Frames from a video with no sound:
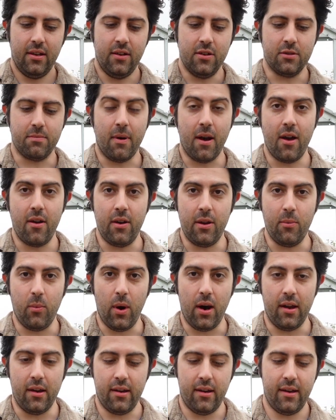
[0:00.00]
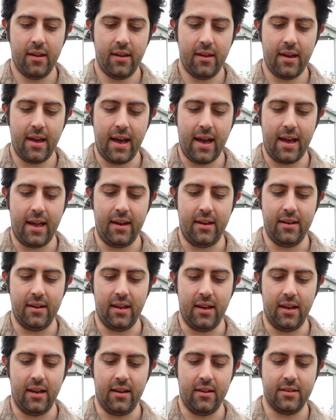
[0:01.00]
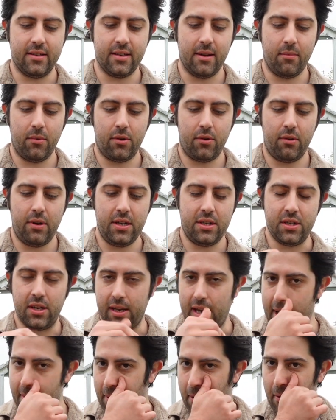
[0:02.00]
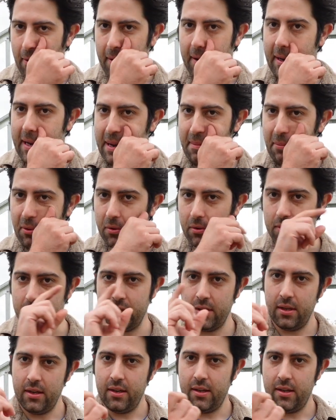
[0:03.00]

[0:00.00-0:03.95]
It was my only one, and some creature came along and nibbled